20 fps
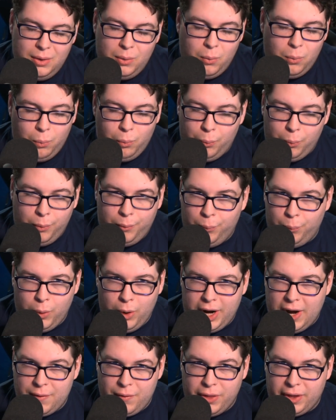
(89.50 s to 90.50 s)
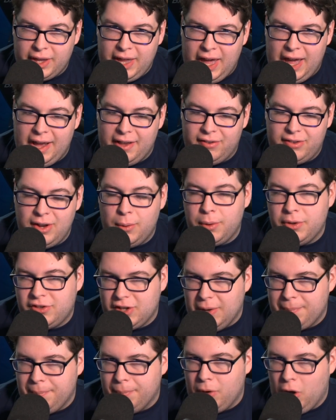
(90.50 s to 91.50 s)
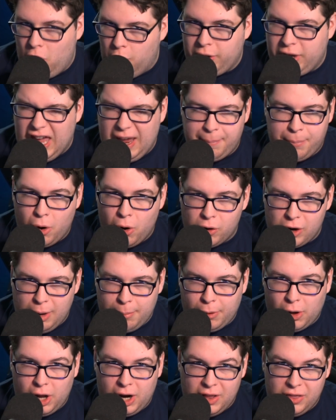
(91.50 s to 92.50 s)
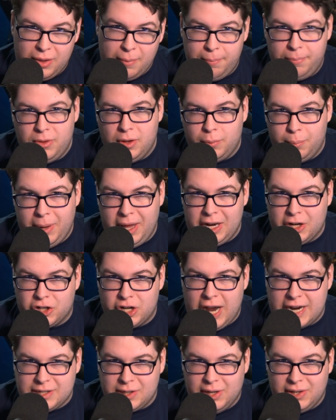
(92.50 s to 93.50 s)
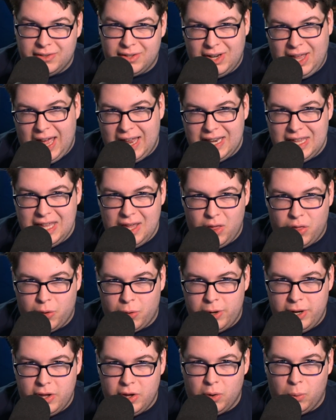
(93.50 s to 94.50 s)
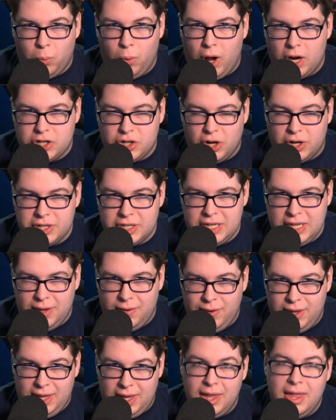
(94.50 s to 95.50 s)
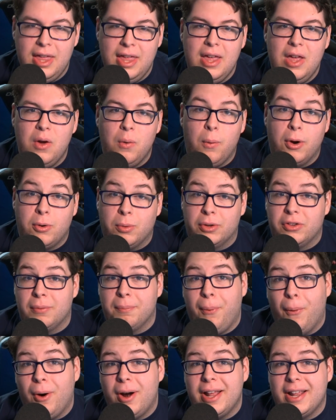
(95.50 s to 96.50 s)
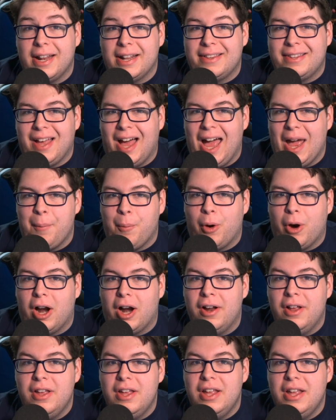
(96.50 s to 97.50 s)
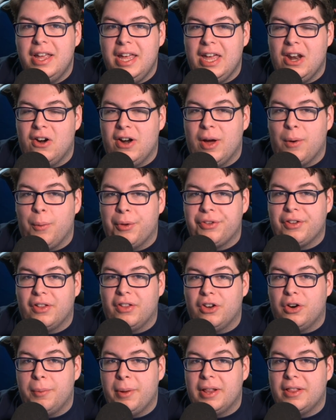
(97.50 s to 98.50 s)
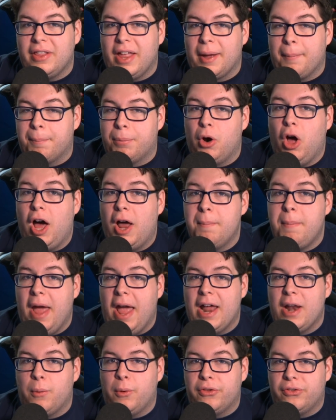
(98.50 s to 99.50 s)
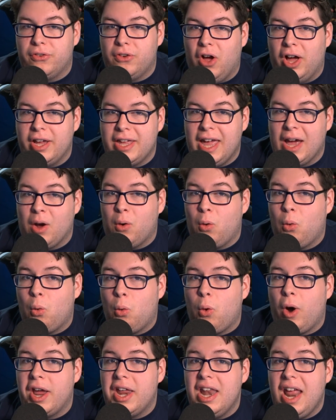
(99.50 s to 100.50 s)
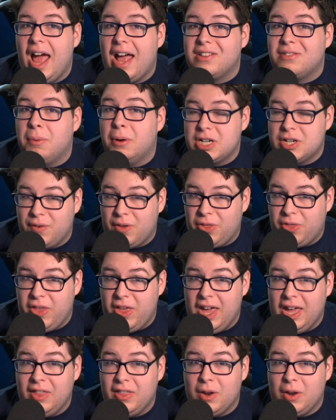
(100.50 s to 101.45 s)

Whatever the case, there was some okay programming on it. And the main attraction is it had E3 you could watch on TV, which was important in a time where internet was a little bit like broadband was not yet quite as much of a thing.